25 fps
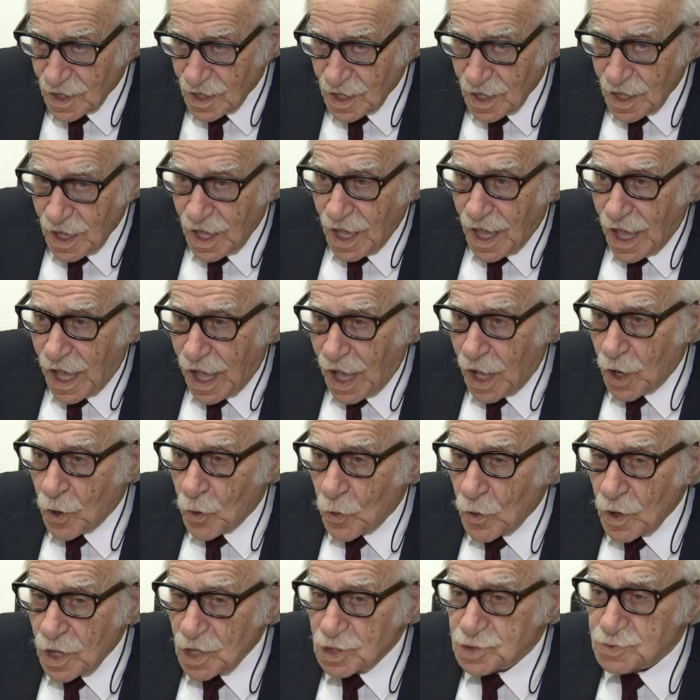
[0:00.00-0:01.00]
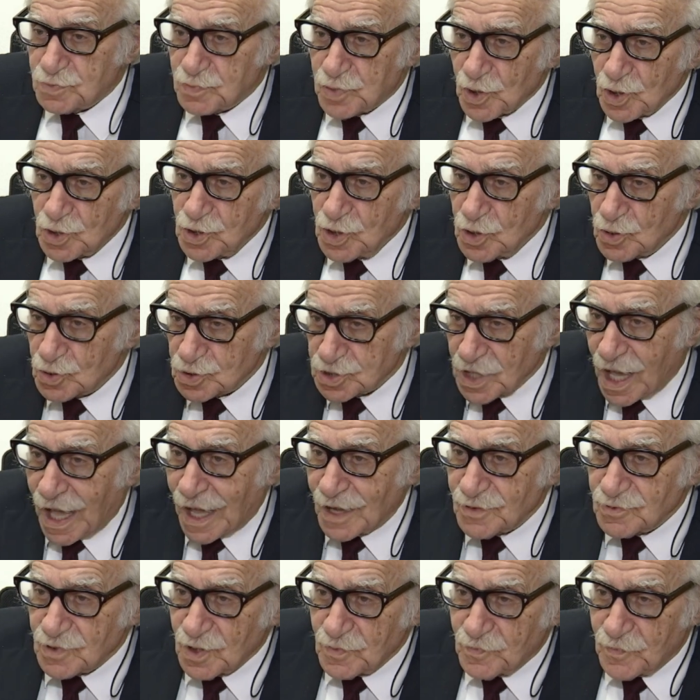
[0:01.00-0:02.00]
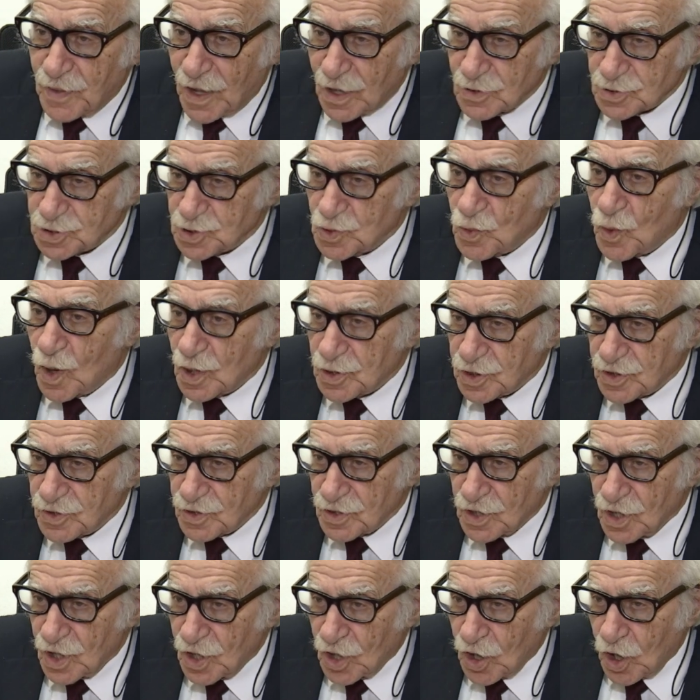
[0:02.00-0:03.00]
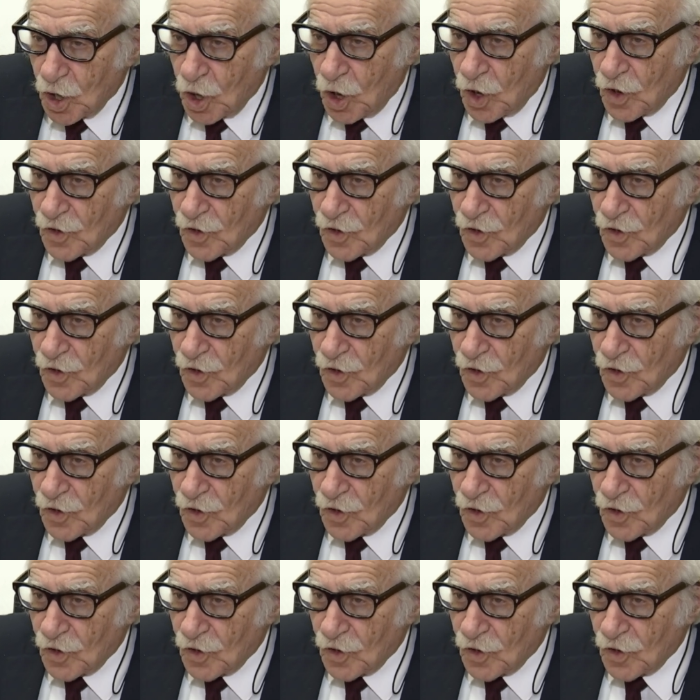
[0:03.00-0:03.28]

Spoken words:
committee called SAGE, led by Sir Joe Bossano.